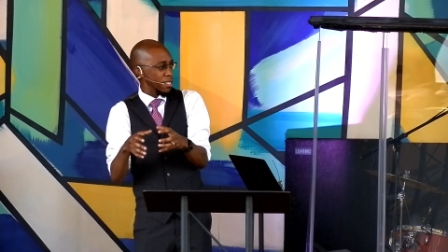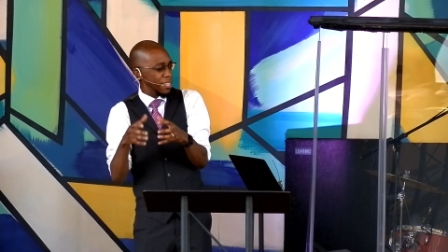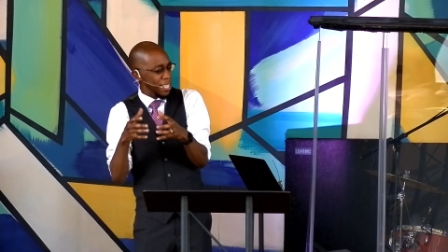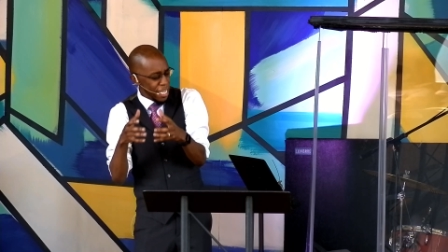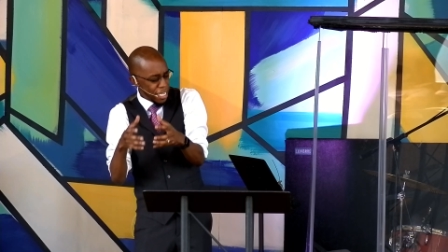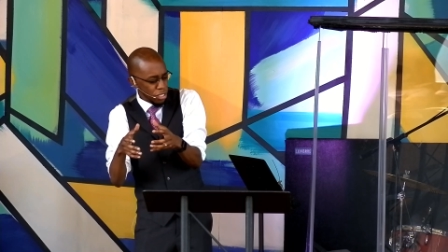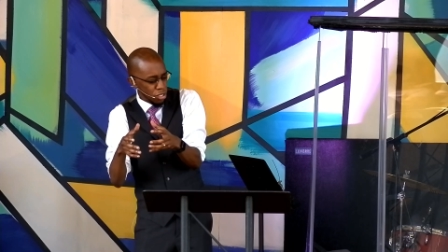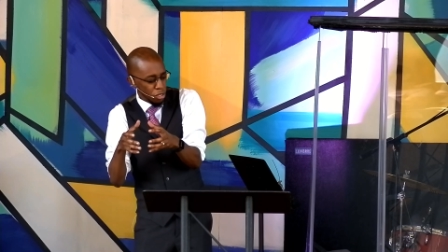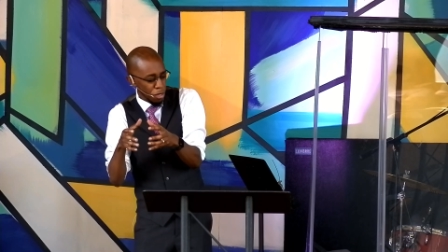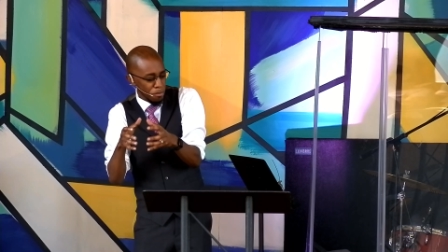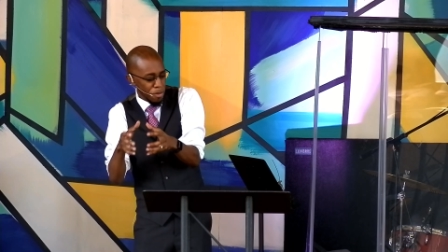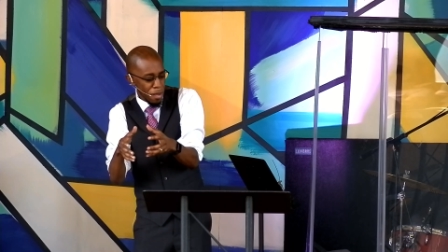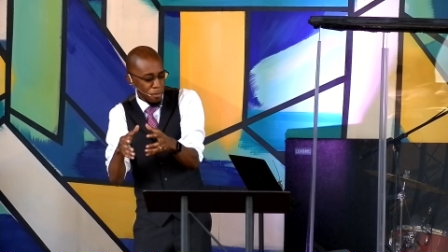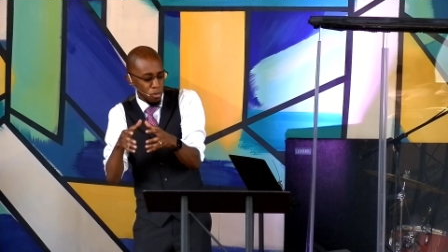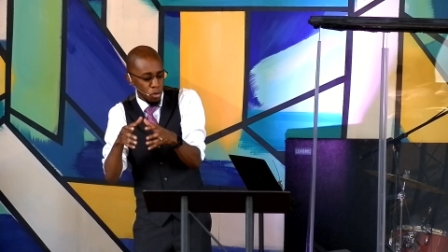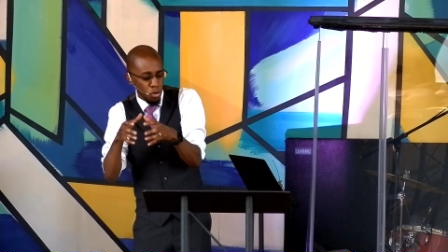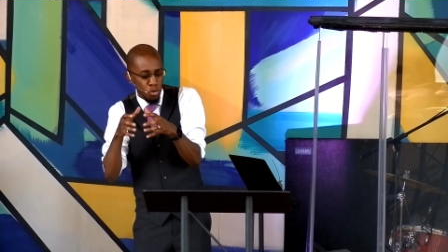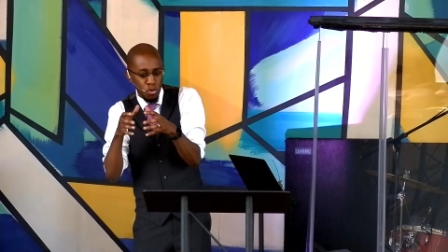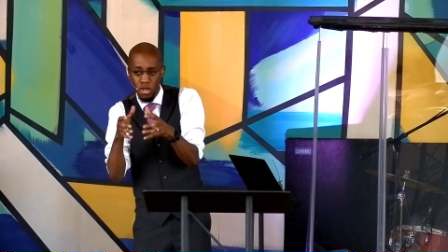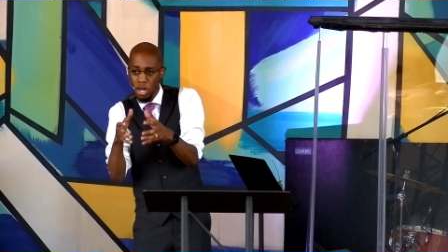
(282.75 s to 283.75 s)
These are the
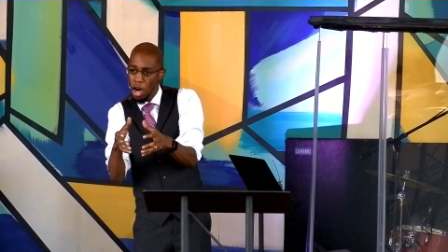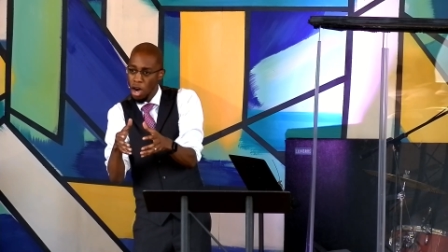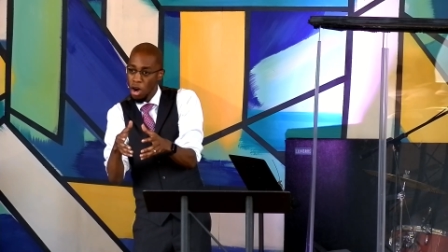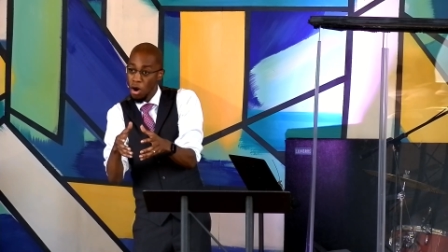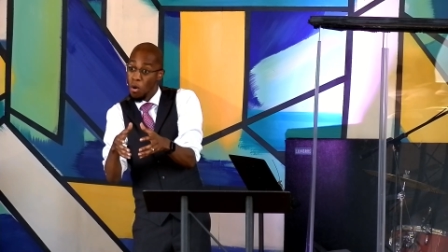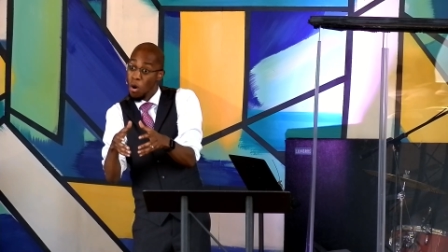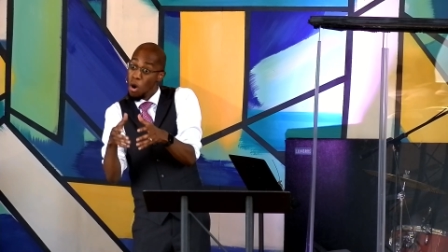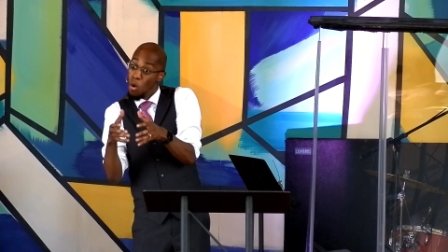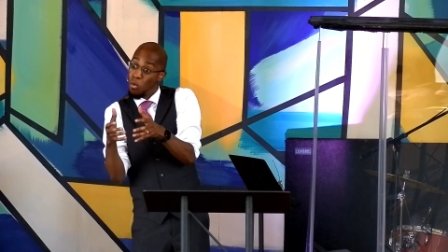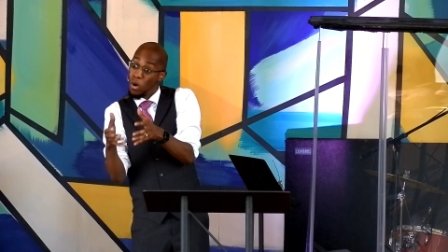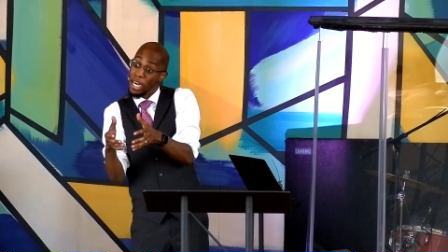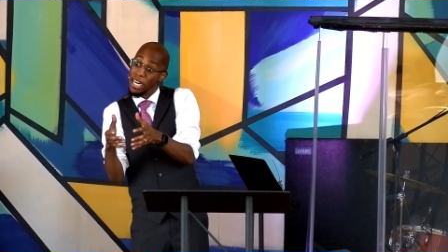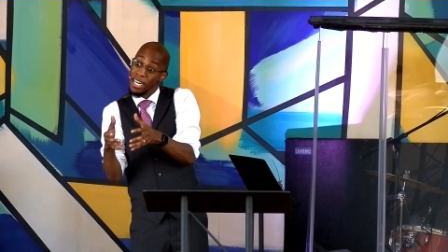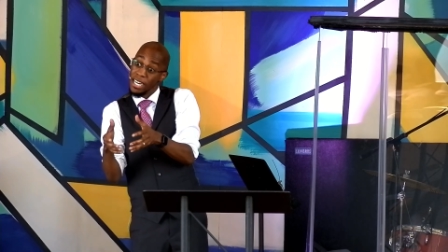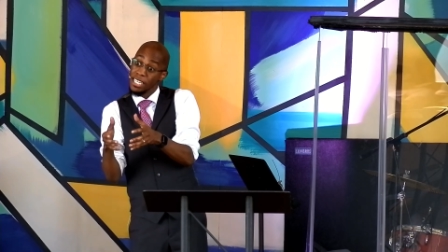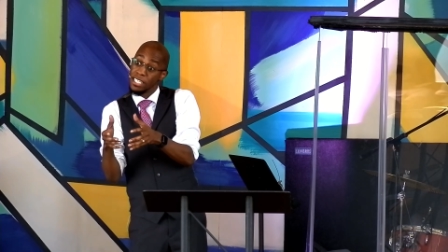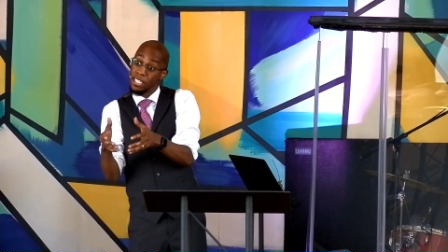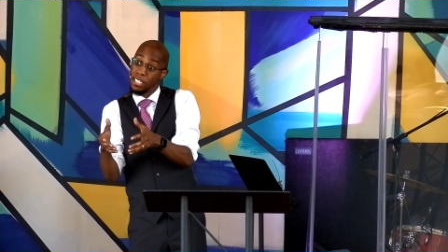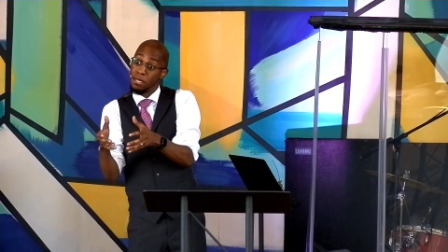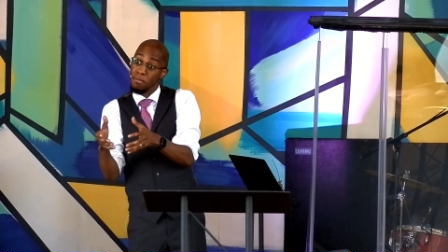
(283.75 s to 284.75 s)
people who know what it
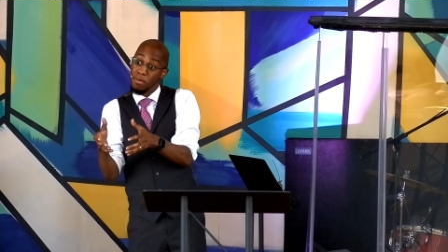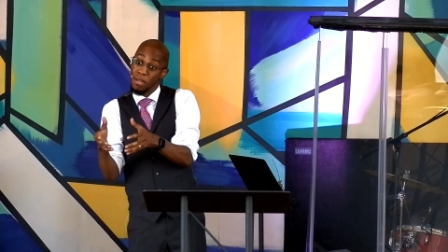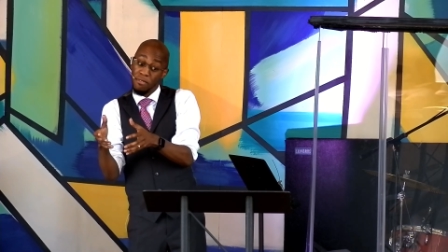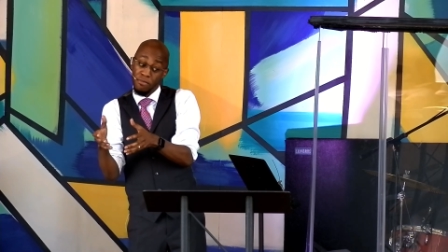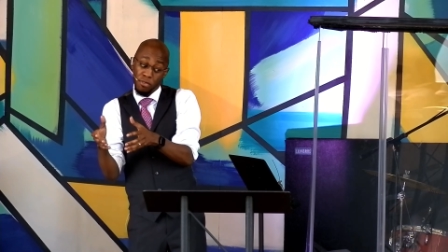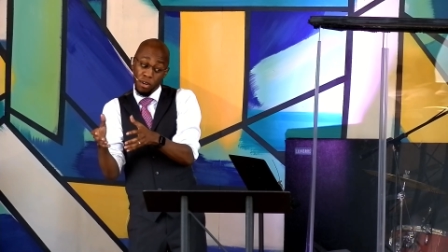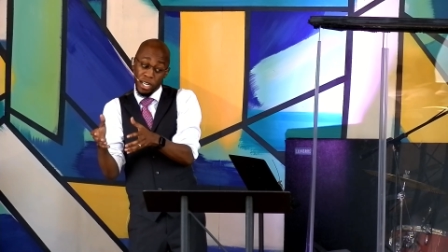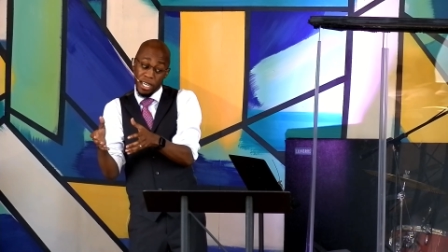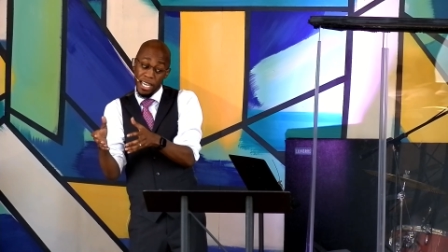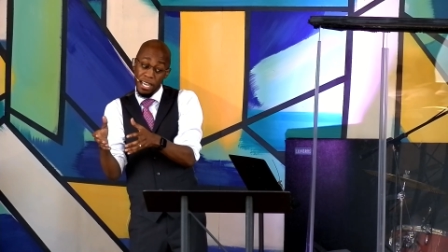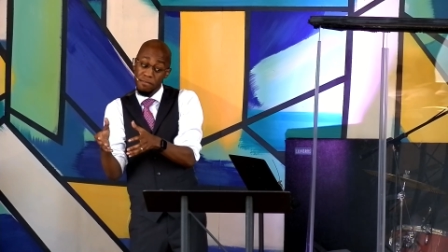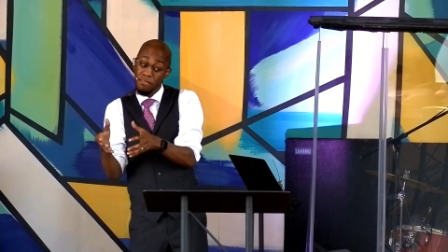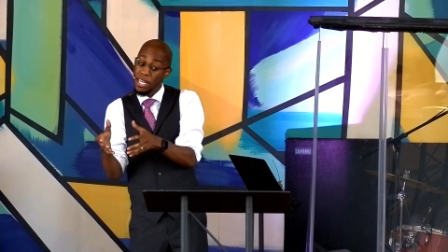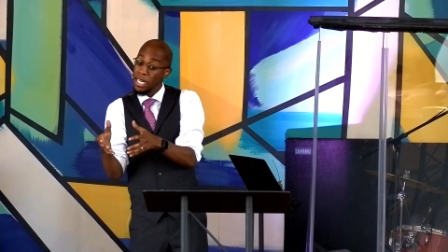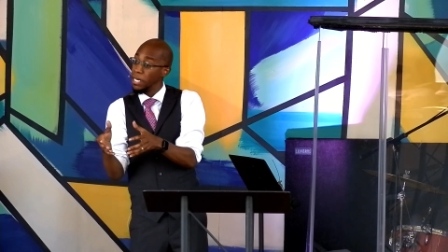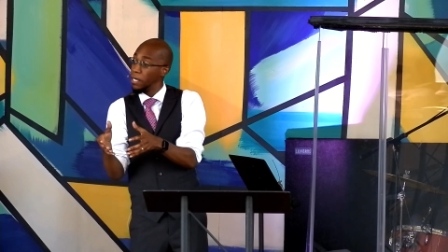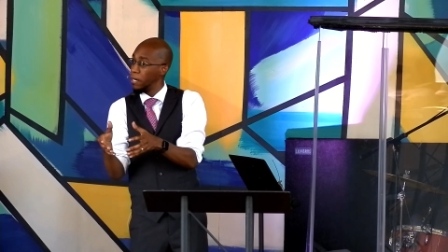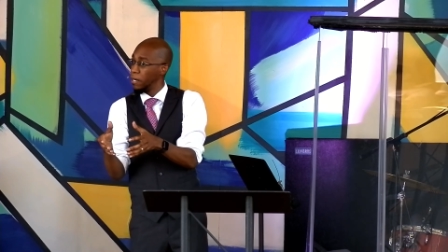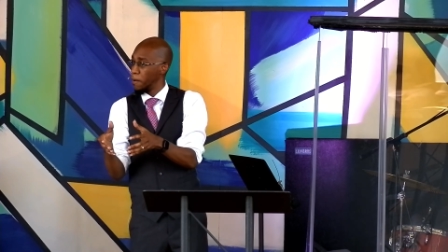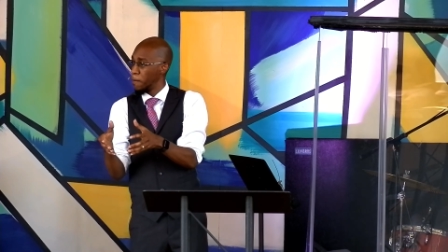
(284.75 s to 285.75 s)
is to be
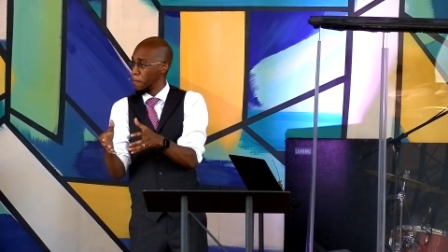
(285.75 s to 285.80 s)
forgiven